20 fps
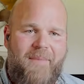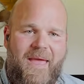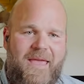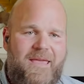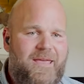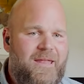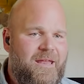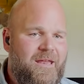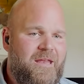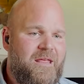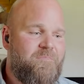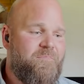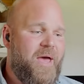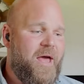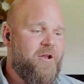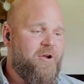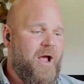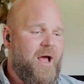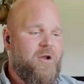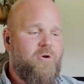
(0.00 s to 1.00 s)
make it any
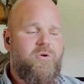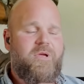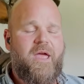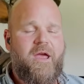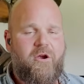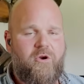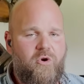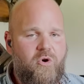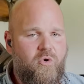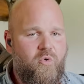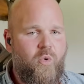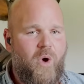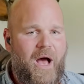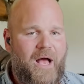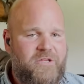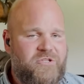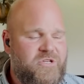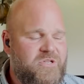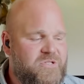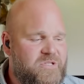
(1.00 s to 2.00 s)
better. I don't care who
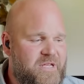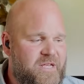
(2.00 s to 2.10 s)
watches